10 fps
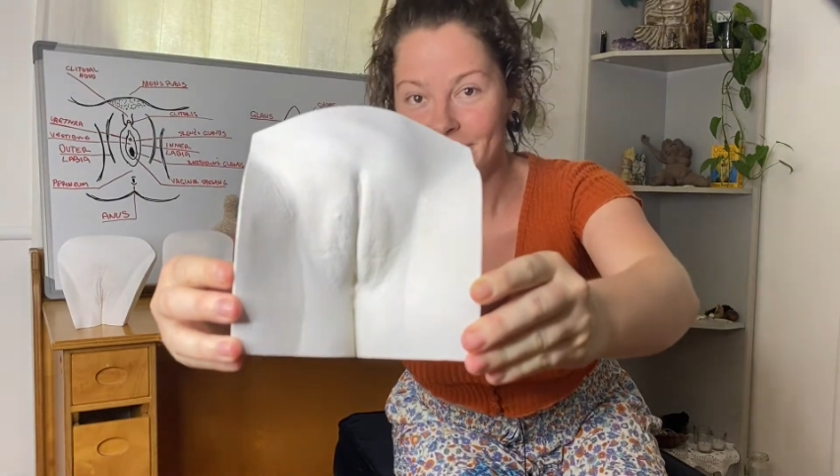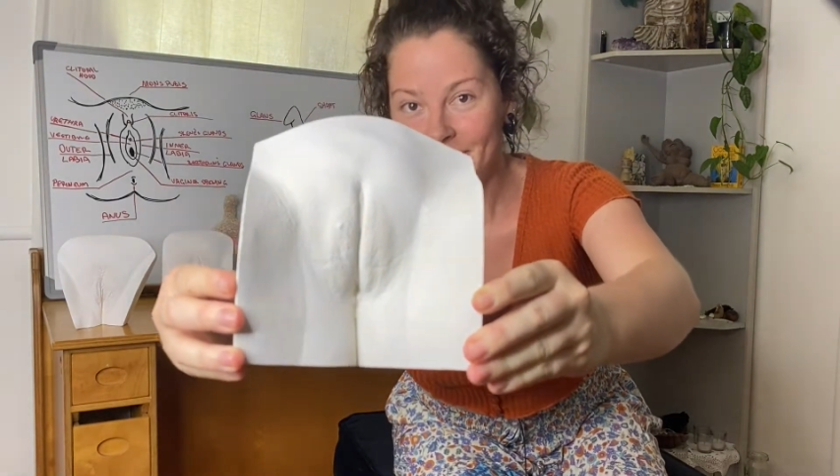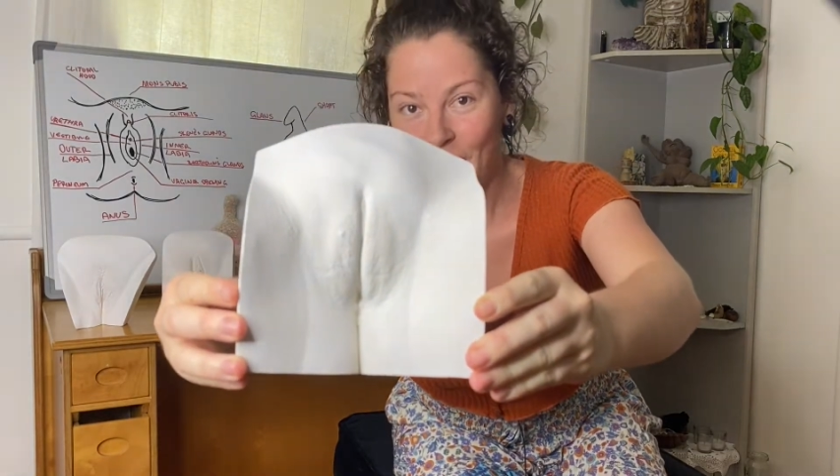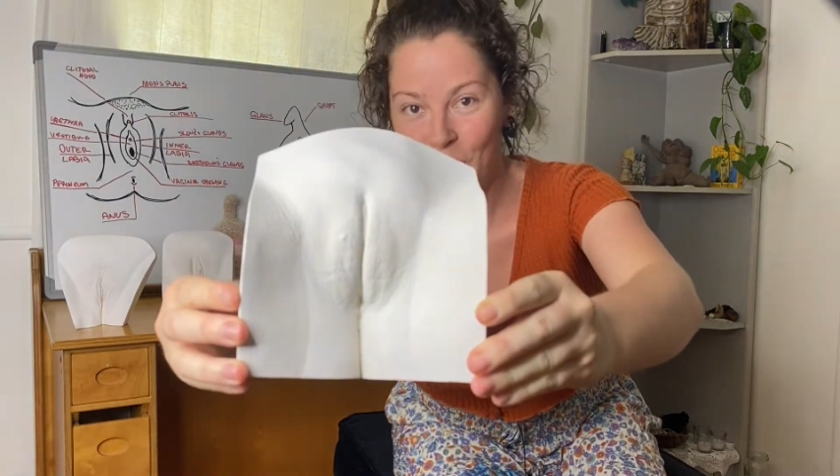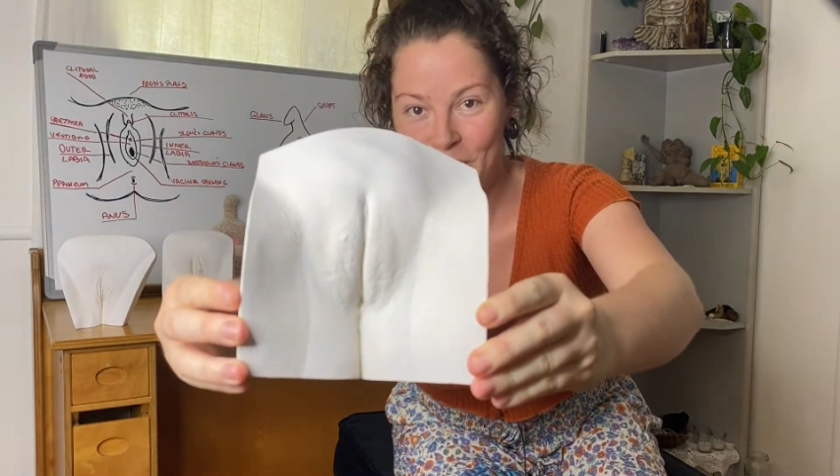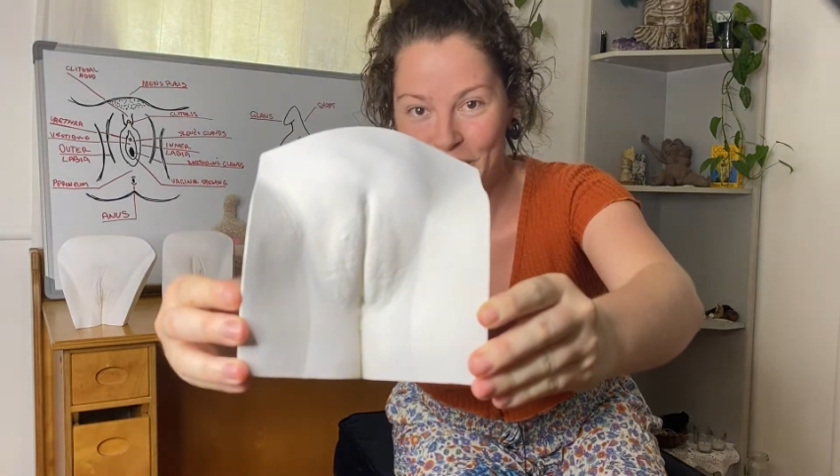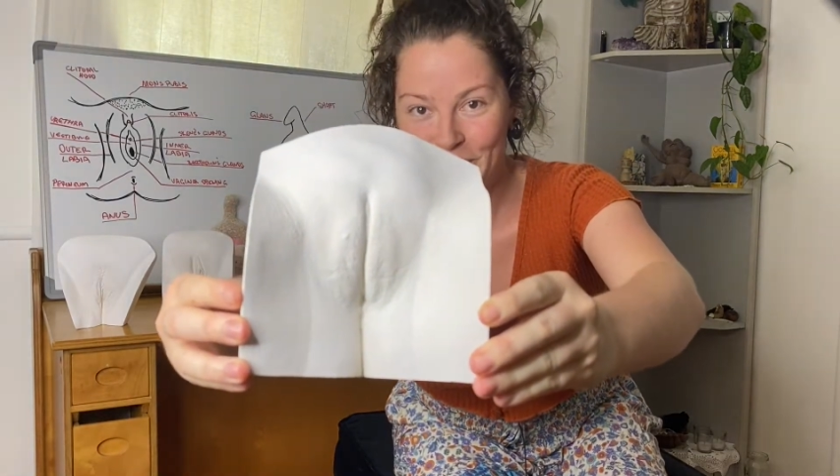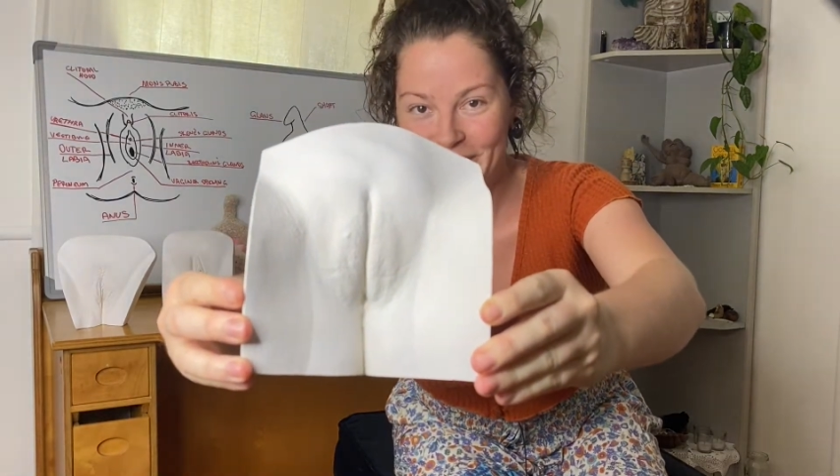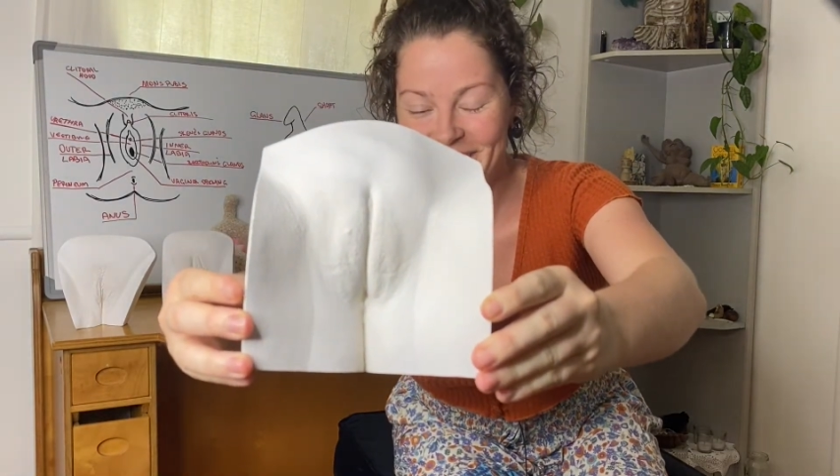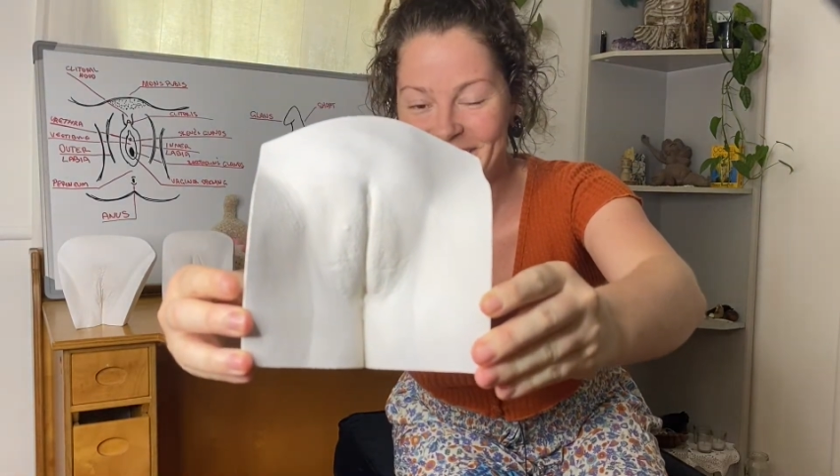I hope that you
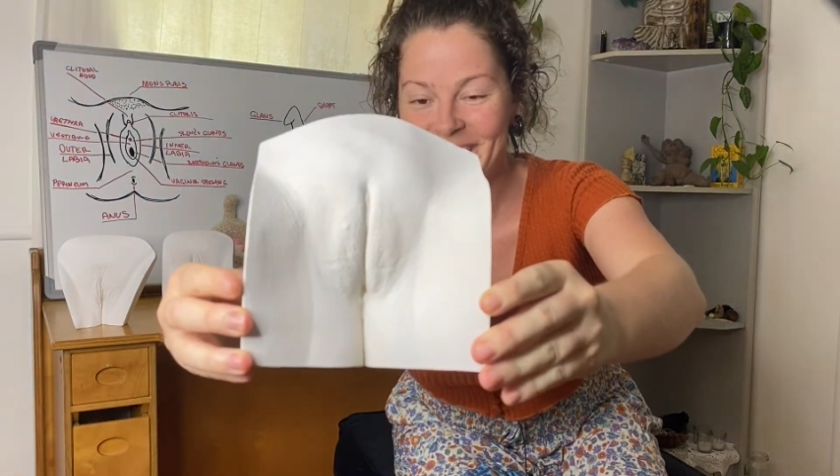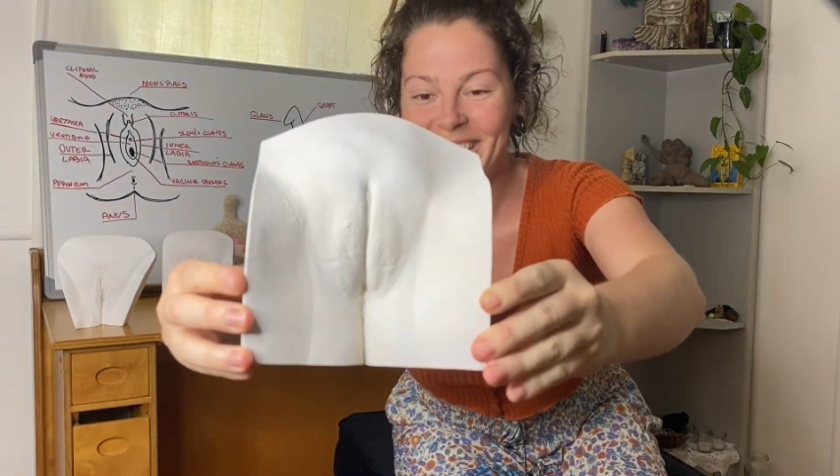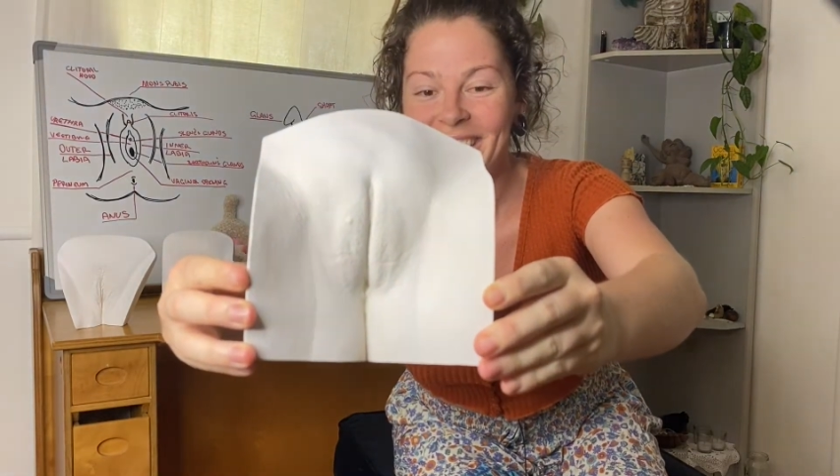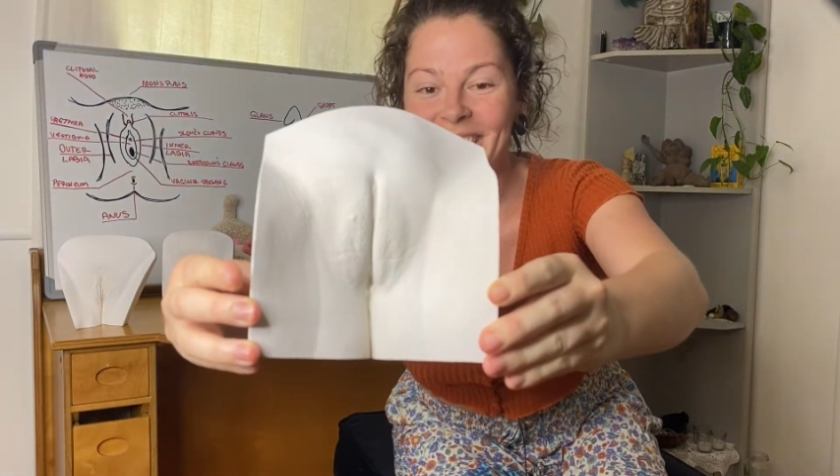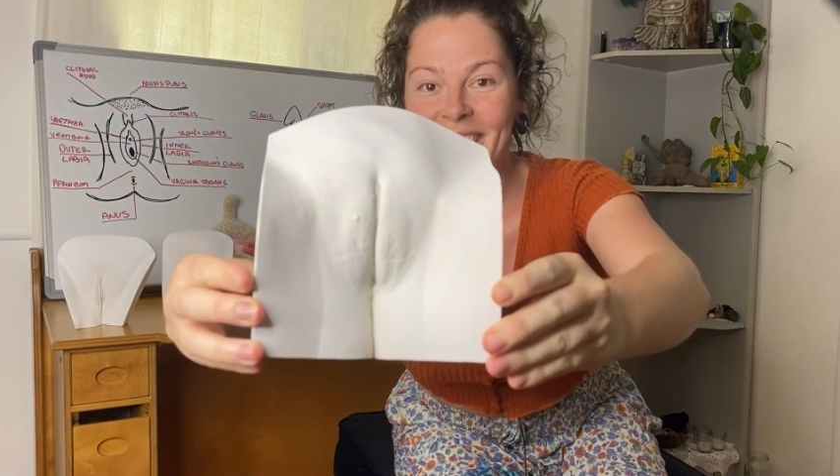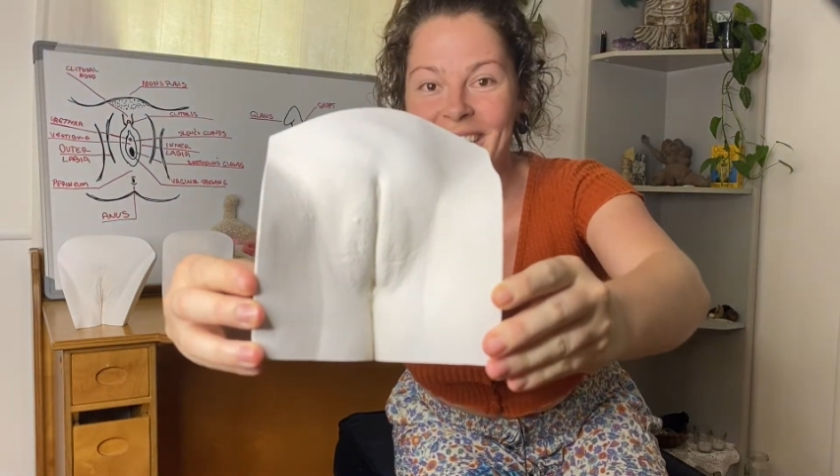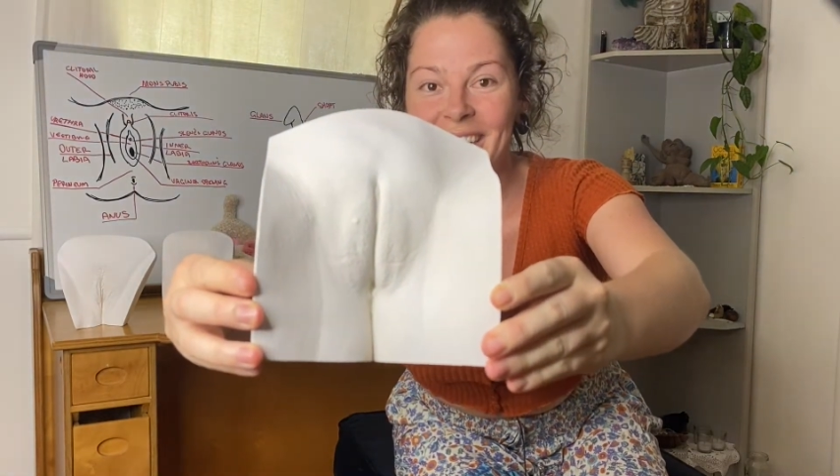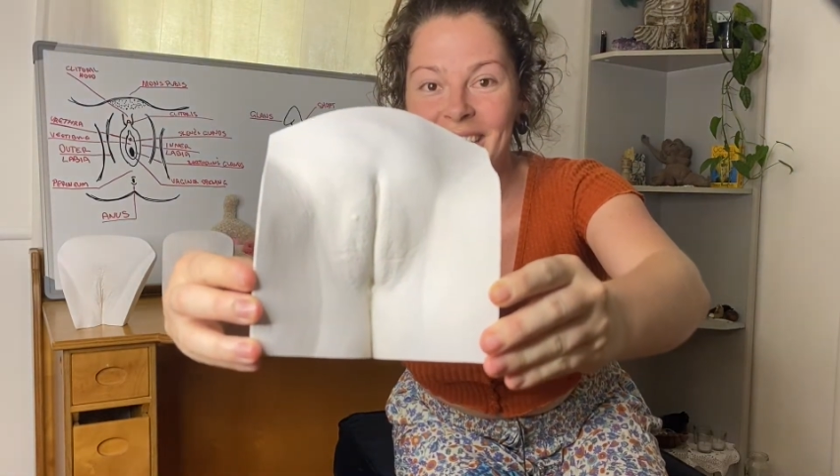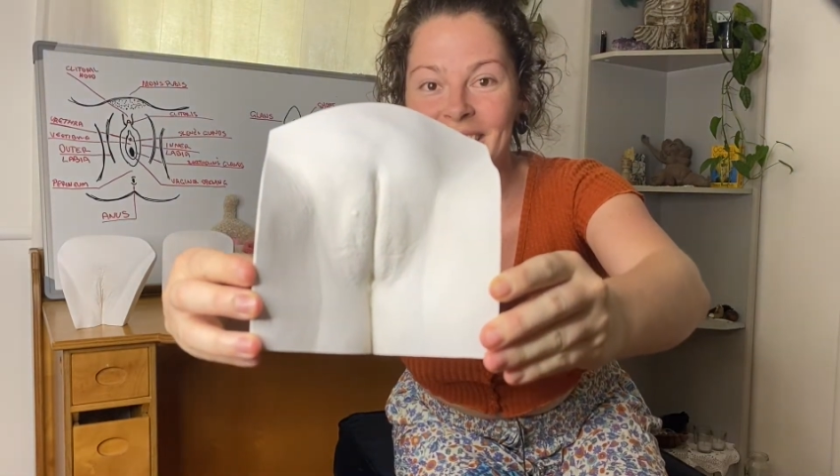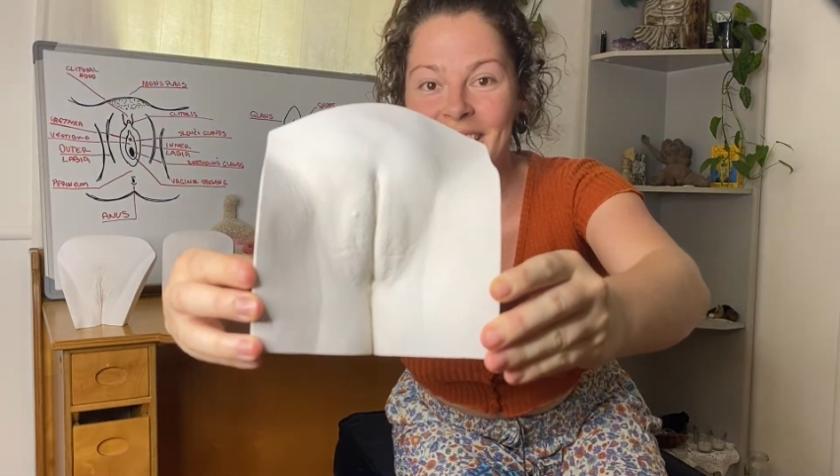can see.
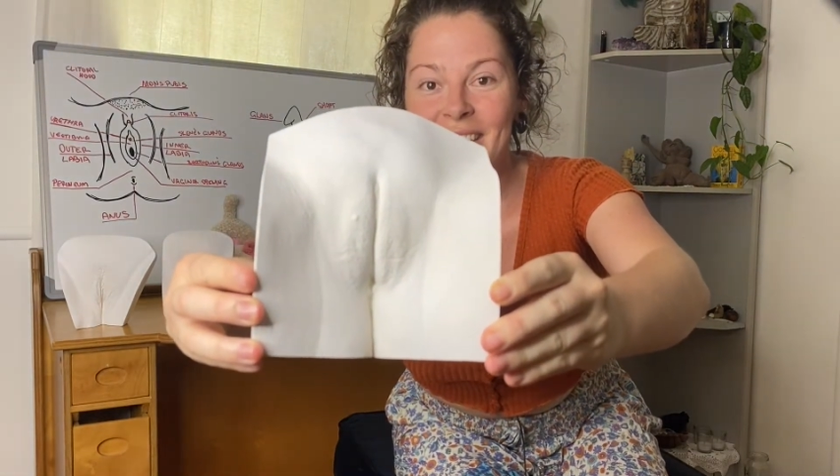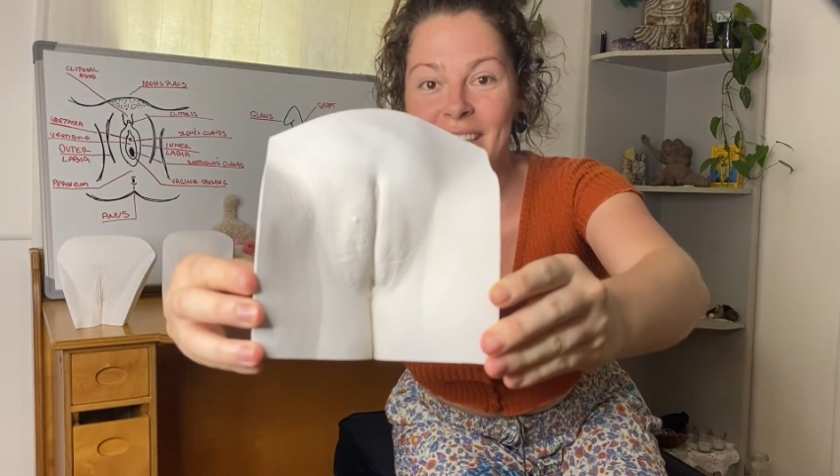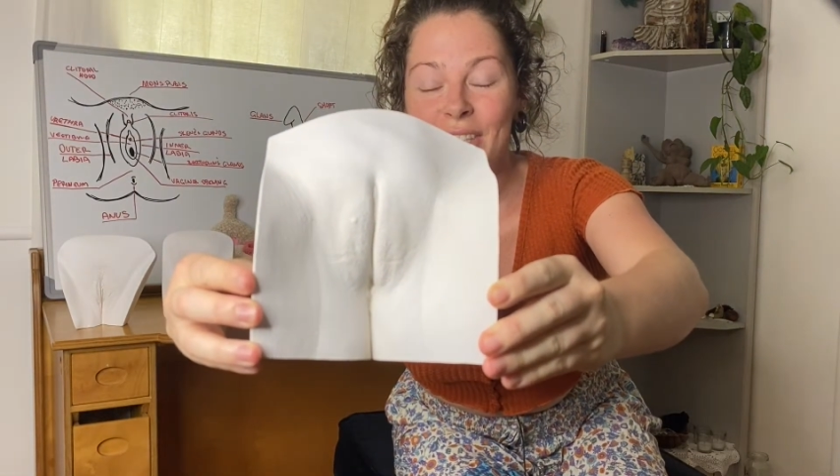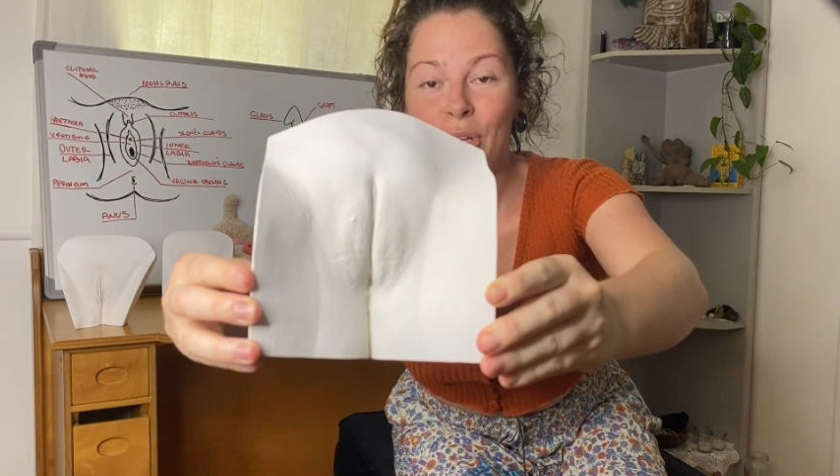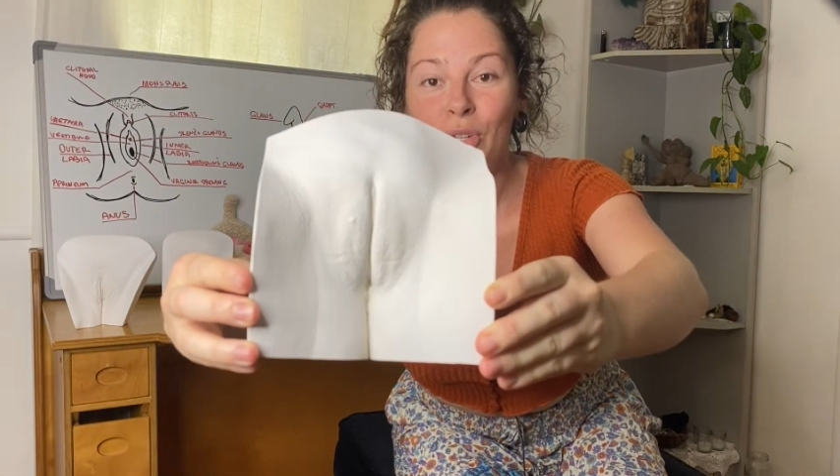So